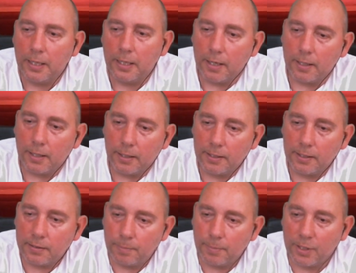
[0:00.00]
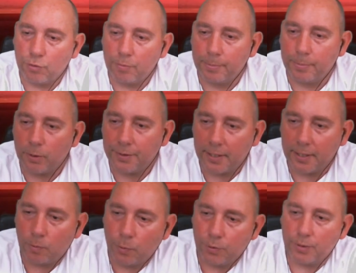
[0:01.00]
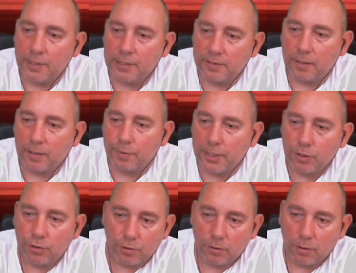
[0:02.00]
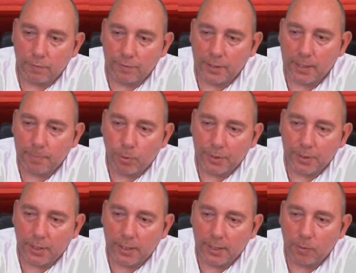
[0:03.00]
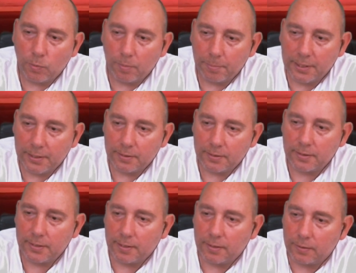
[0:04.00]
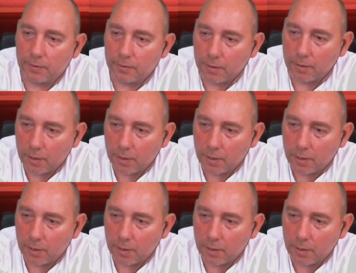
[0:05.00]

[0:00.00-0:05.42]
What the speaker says: Is the measurable downward acceleration of 9.81 meters a second